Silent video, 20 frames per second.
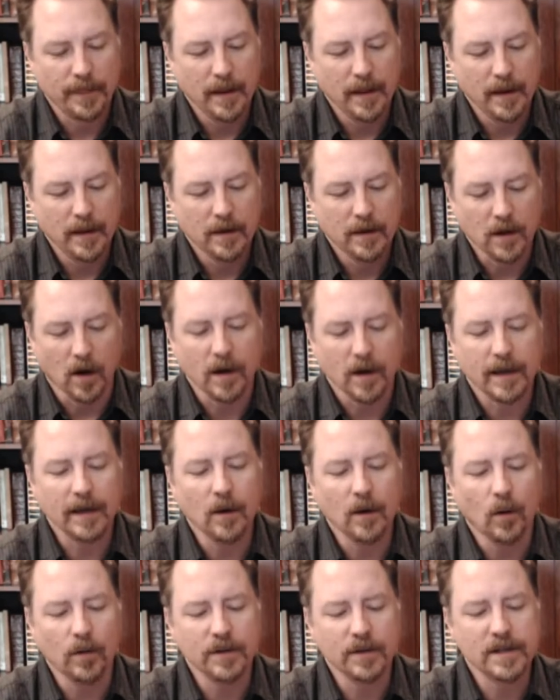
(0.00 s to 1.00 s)
Carnegie
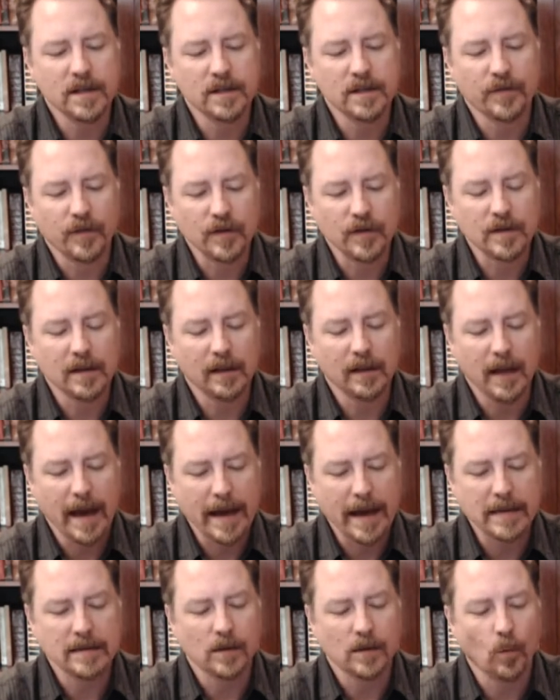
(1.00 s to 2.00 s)
holds his first
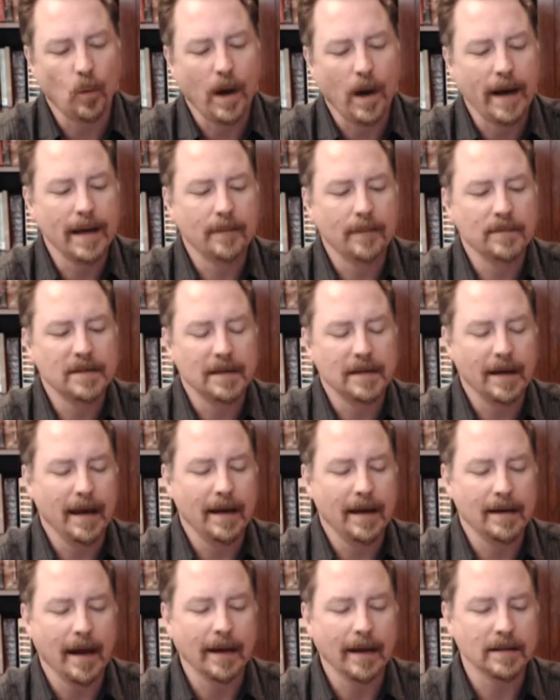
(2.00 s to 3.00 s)
class at a YMCA
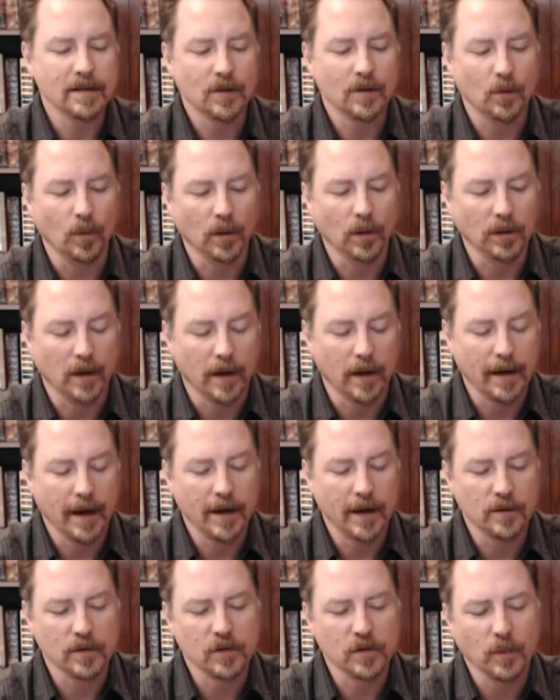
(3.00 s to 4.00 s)
night school on
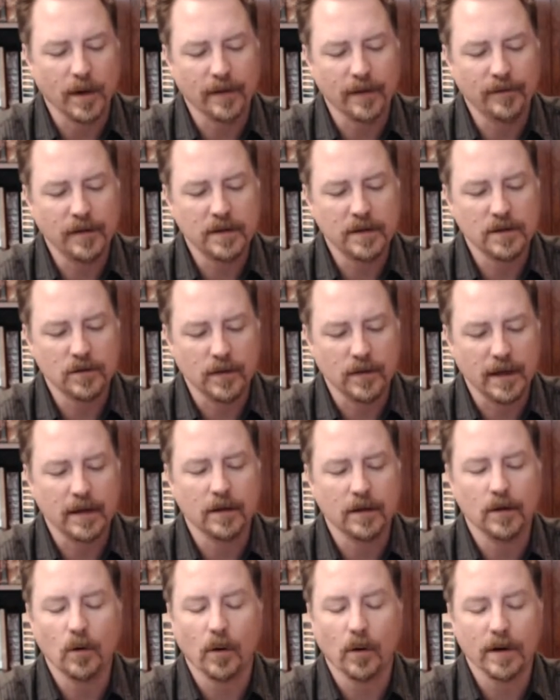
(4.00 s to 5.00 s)
125th Street
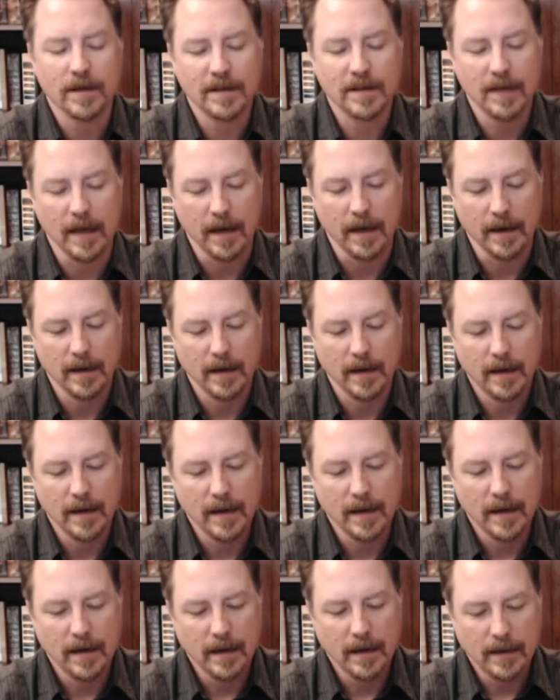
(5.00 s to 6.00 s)
in New York City.
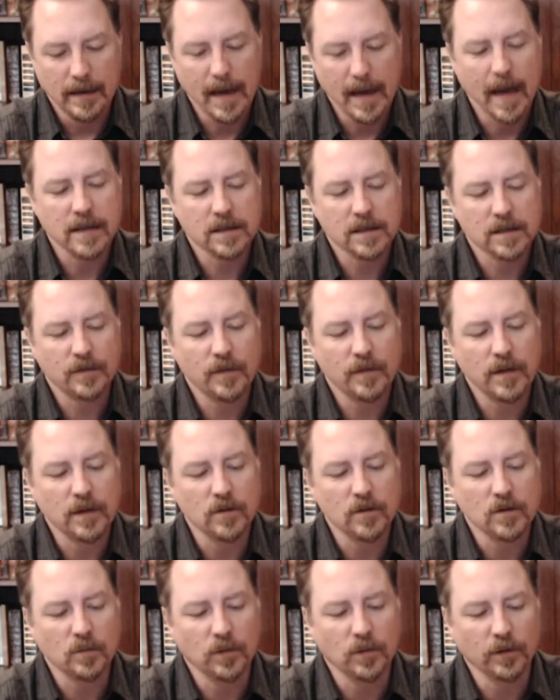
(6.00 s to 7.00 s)
He asks for the
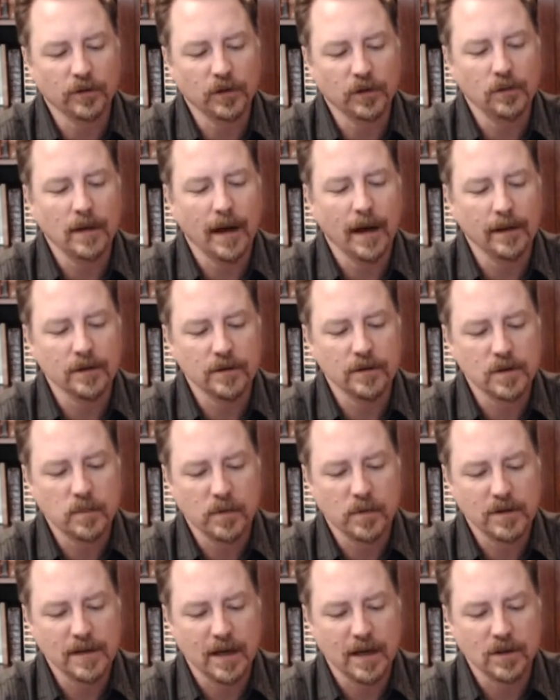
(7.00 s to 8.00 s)
usual $2 per
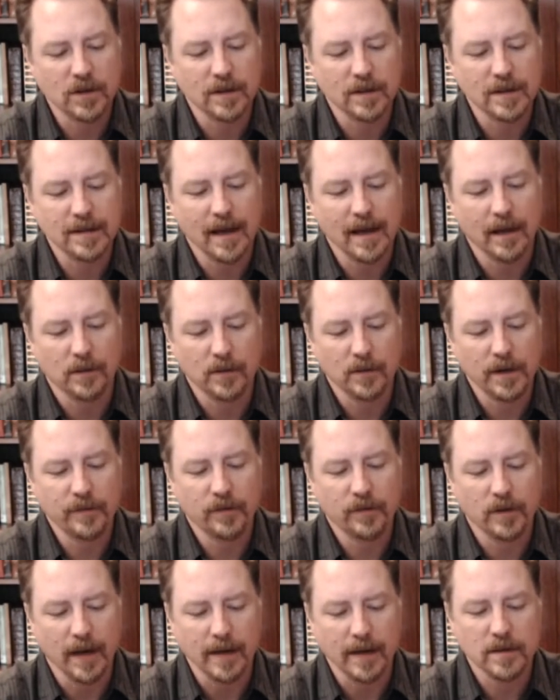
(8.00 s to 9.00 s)
session salary
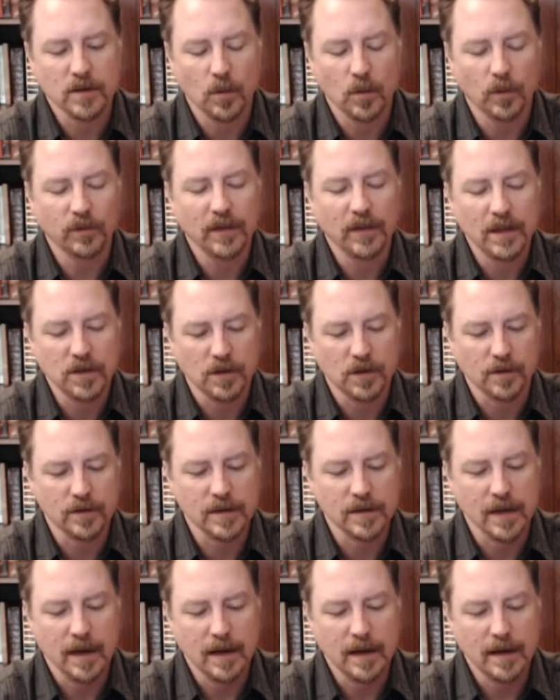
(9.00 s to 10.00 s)
for night school
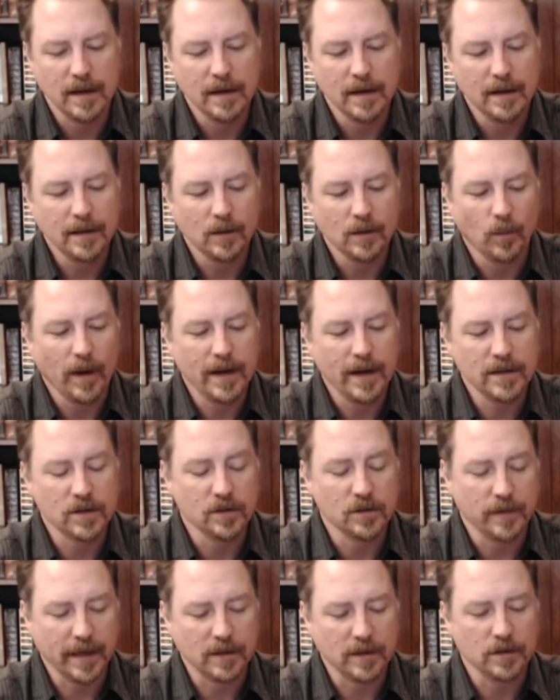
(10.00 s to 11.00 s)
teachers. The Y's
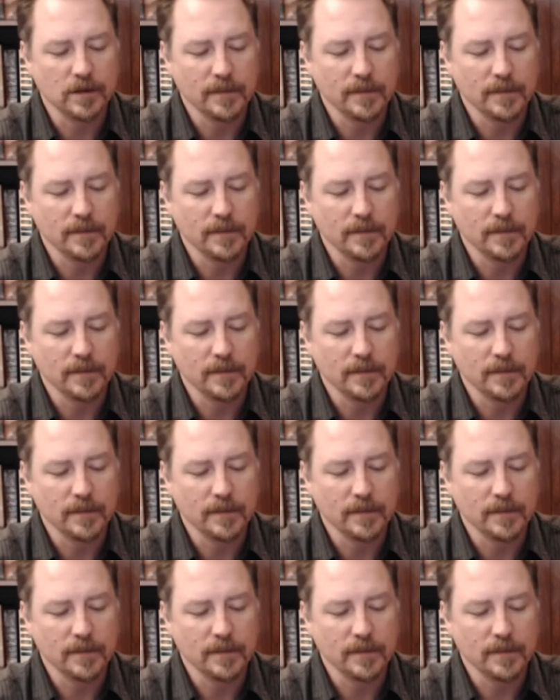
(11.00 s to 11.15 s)
director,